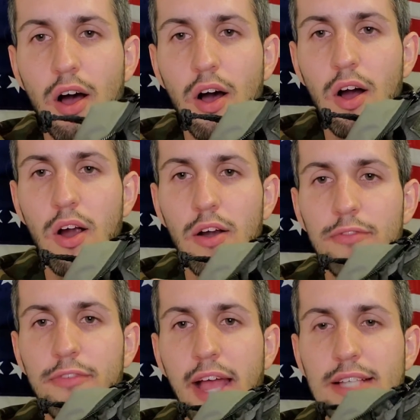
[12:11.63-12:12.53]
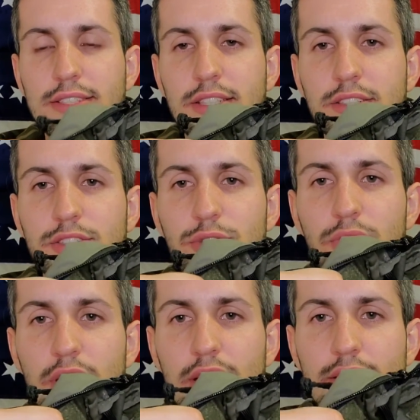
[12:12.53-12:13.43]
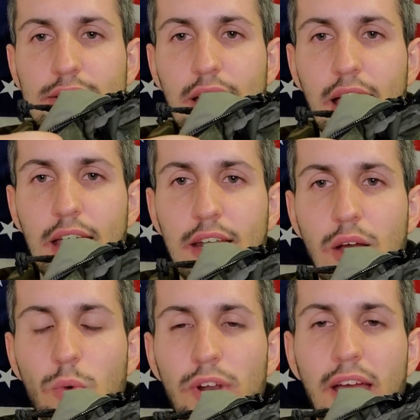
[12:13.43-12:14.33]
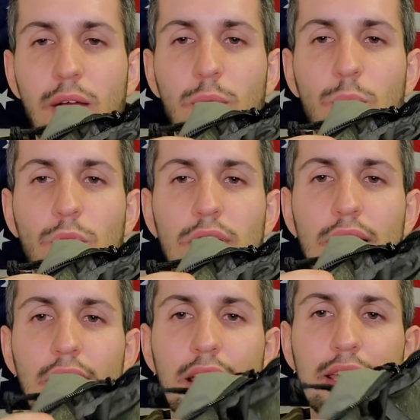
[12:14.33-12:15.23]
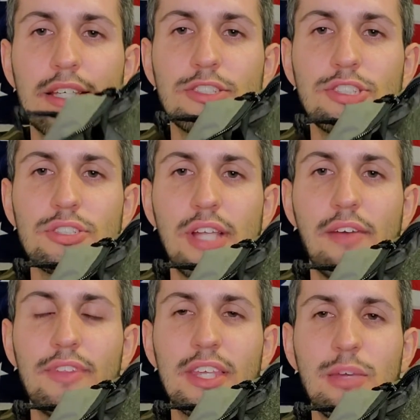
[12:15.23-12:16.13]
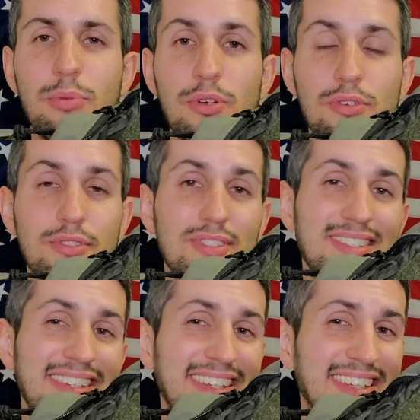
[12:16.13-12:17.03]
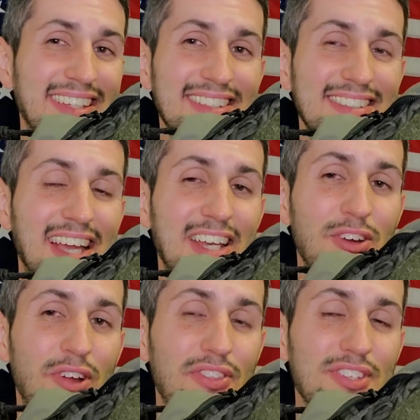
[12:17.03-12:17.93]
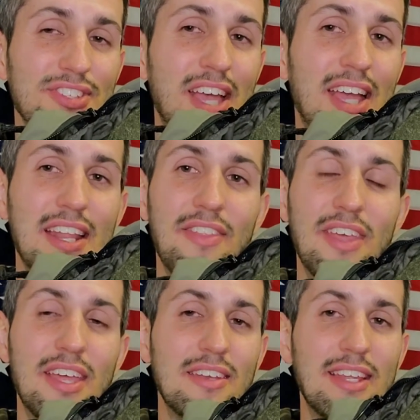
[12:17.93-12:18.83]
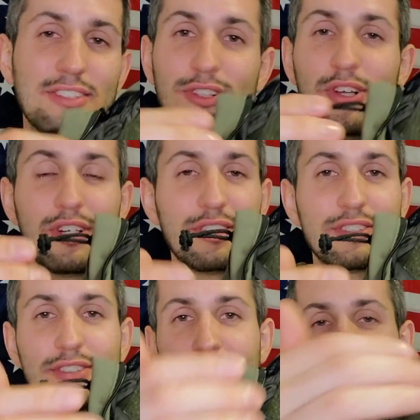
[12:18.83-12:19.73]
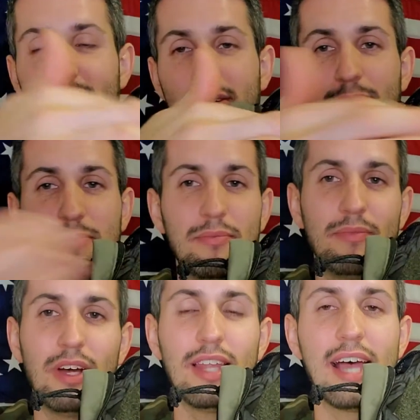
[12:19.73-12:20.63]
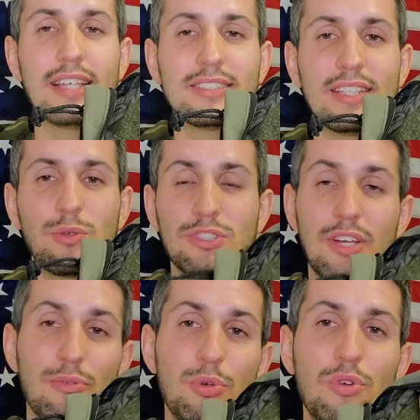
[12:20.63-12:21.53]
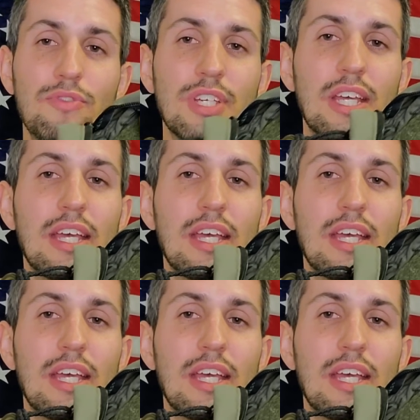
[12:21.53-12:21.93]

are fastened to the inside. What I would like is just to have the keepers inside here on this side, and then as long as the elastic, which I removed,